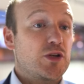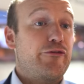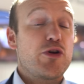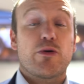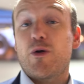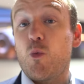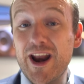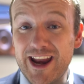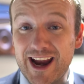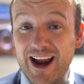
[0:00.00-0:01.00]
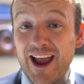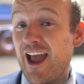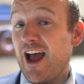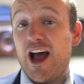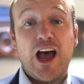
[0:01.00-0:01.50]
So if you were at a wedding,
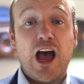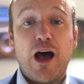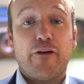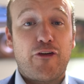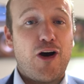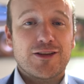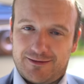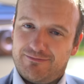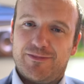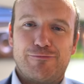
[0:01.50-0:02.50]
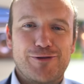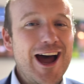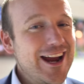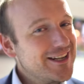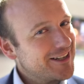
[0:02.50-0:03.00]
of course, the
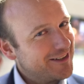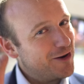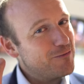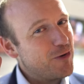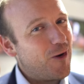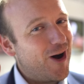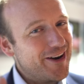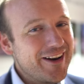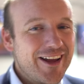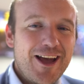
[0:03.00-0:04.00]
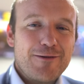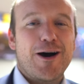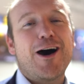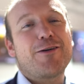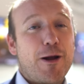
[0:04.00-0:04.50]
bride #1,
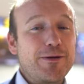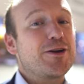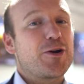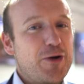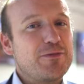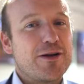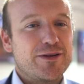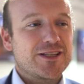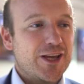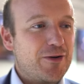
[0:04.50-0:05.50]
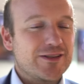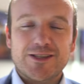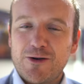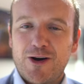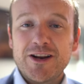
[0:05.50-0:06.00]
but probably the groom #2, and
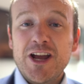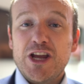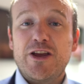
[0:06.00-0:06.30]
so on.